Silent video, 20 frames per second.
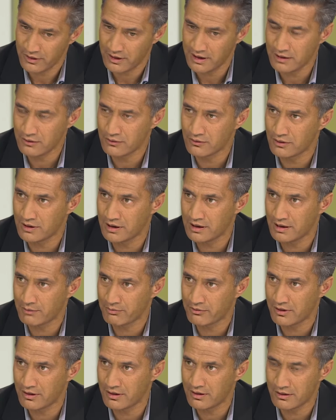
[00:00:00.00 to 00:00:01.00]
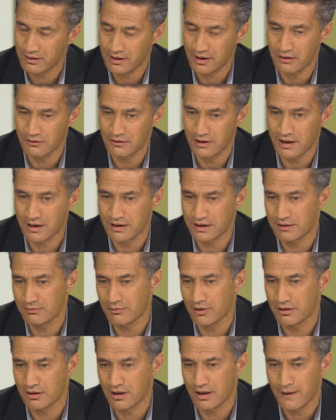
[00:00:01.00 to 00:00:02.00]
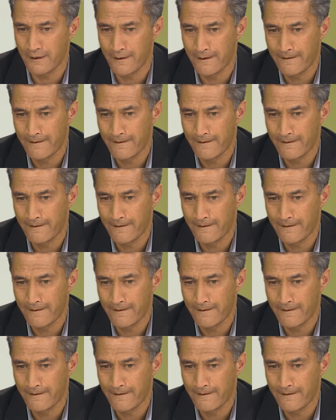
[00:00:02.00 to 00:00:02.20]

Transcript: hikoi up the Kahurānaki maunga,